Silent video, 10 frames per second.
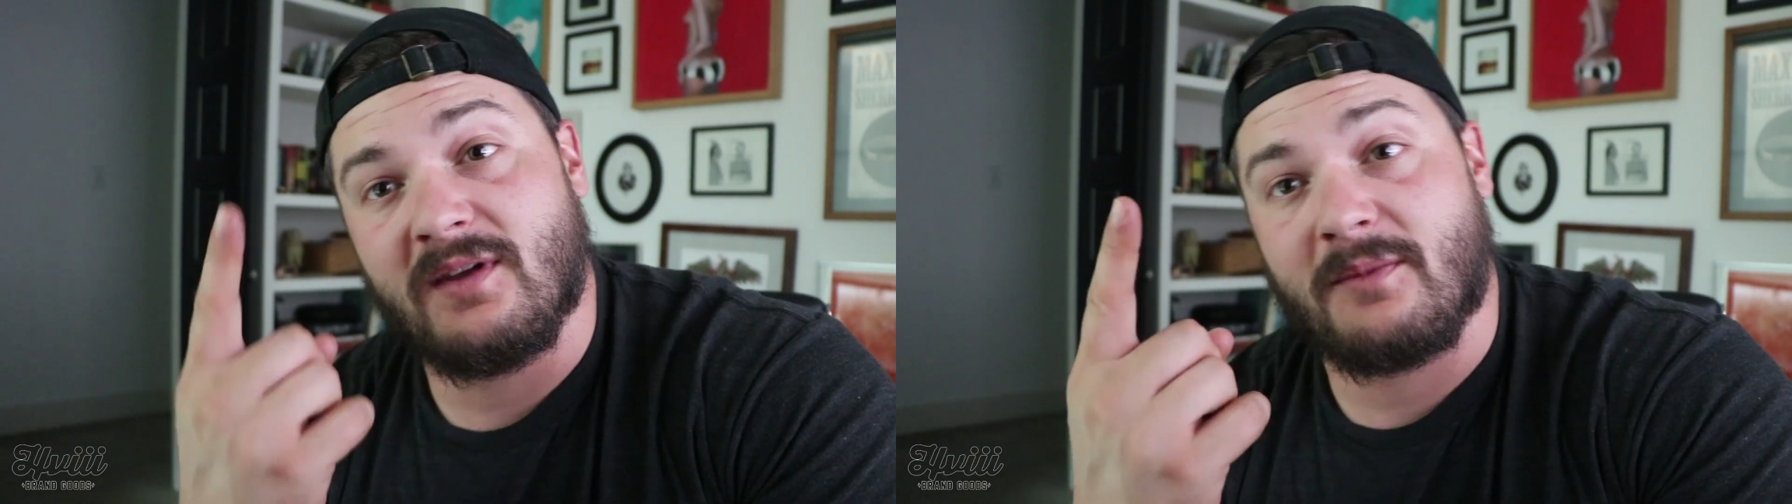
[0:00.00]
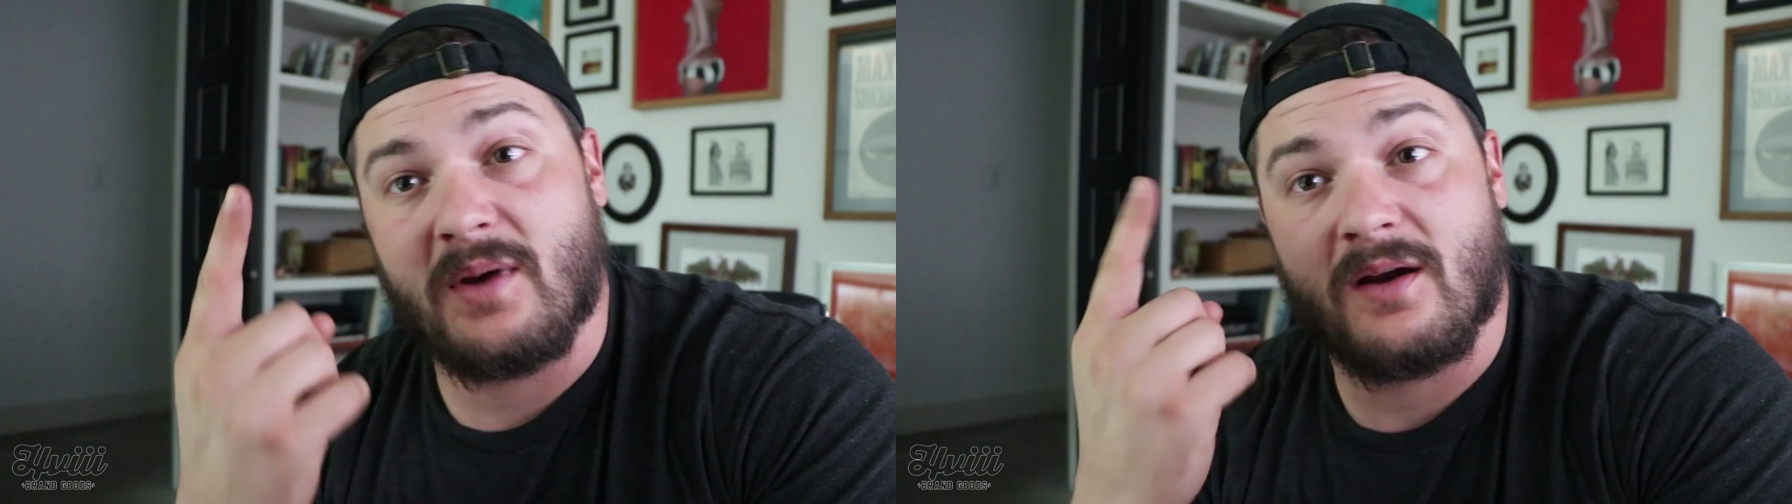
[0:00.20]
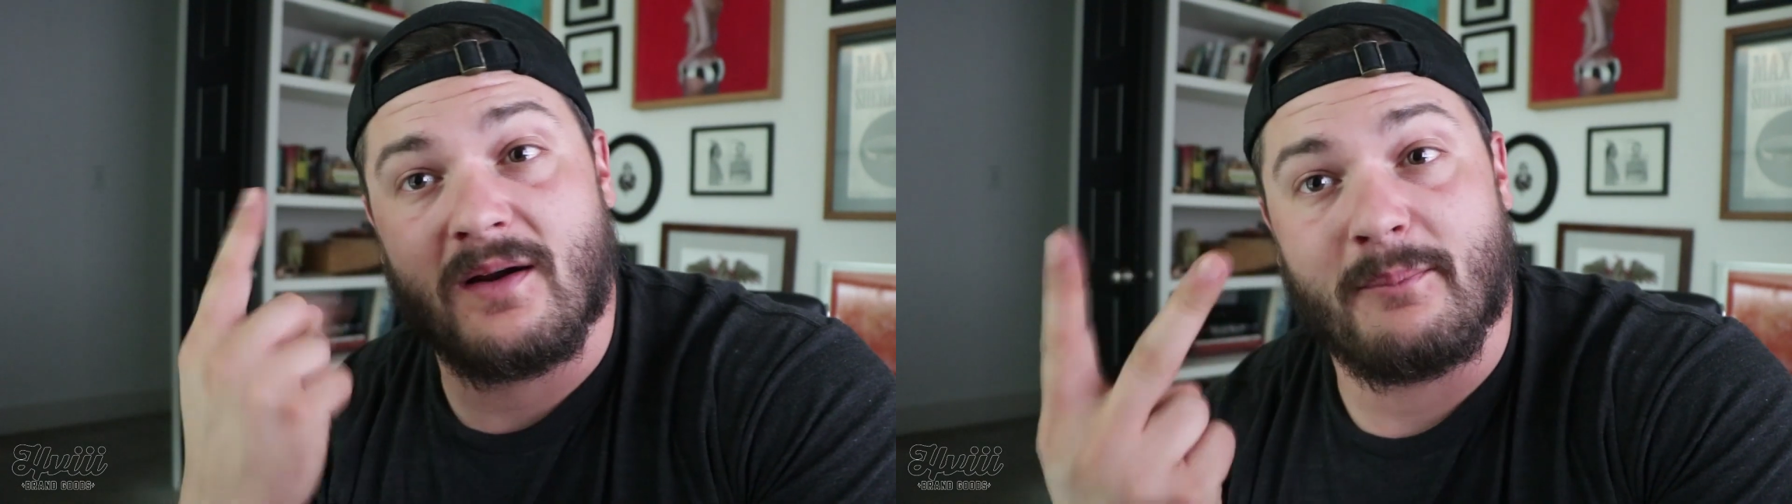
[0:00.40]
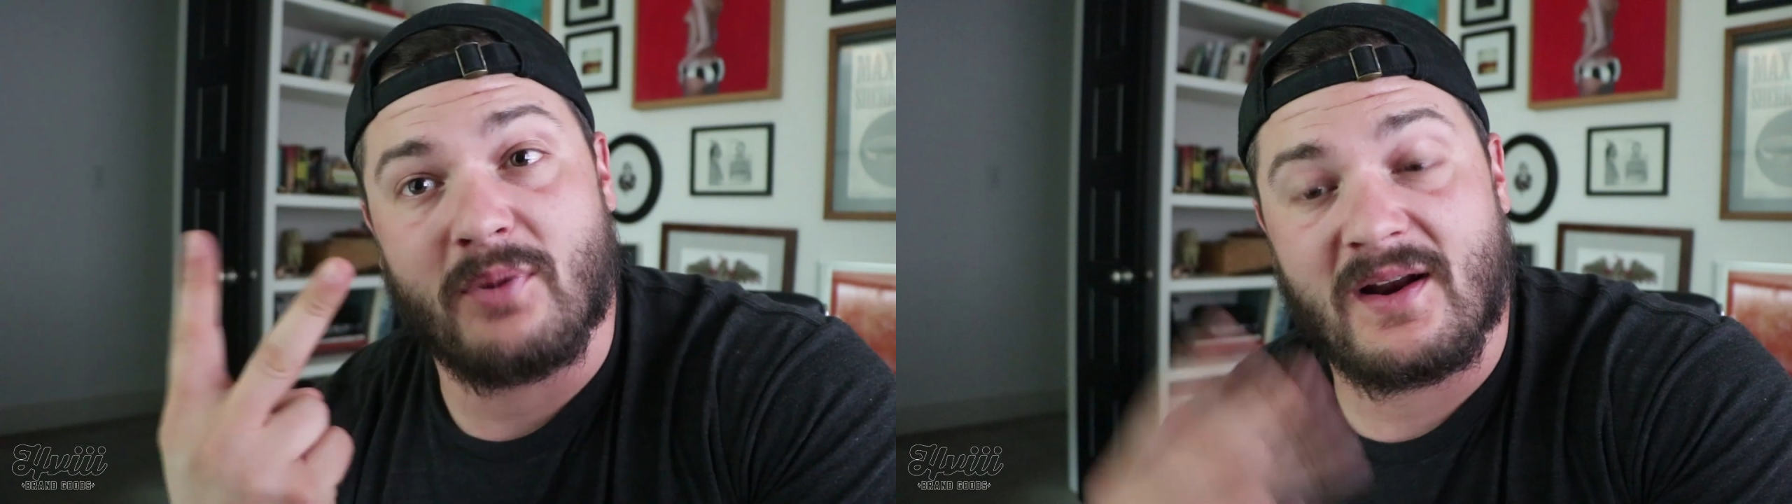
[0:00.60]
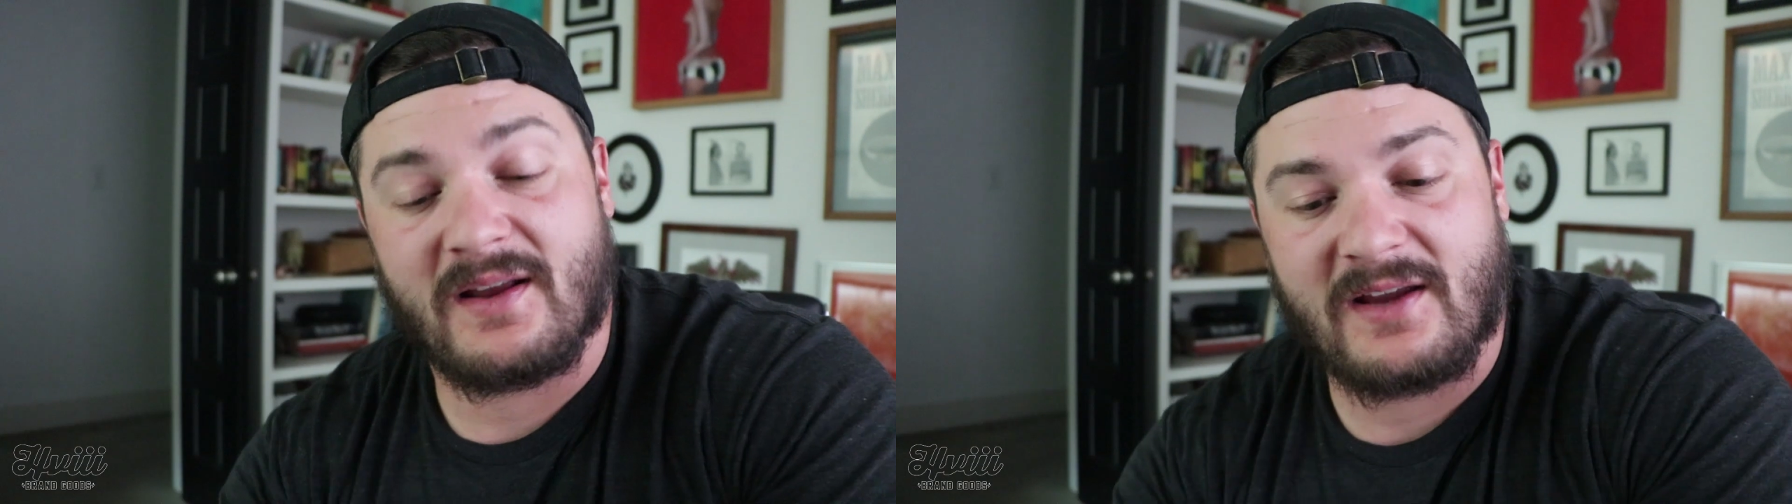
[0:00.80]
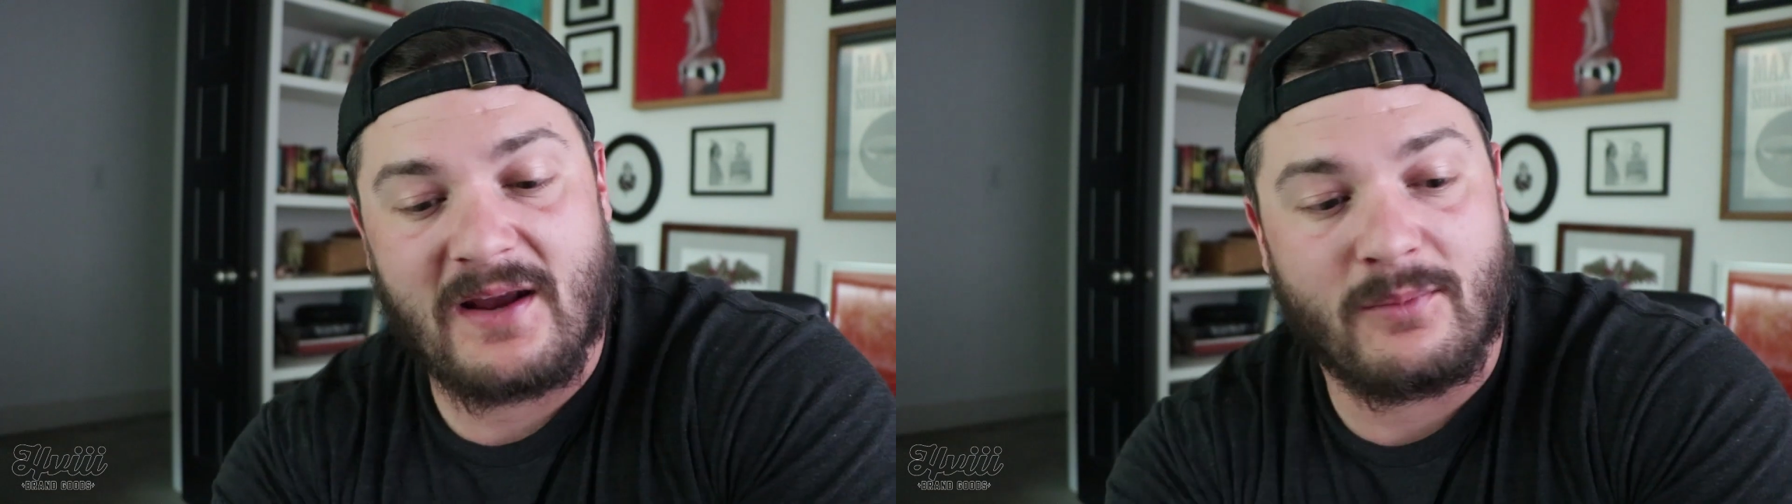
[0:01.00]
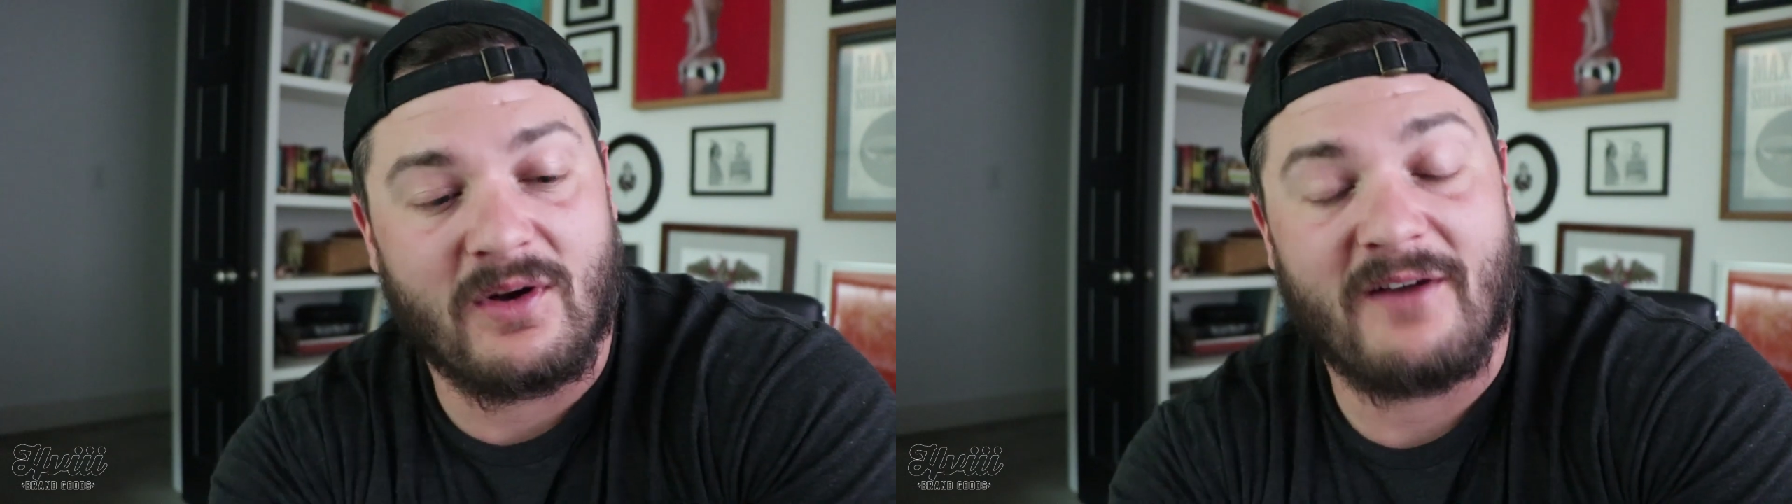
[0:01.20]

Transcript: Nick Bare and Brandon Campbell.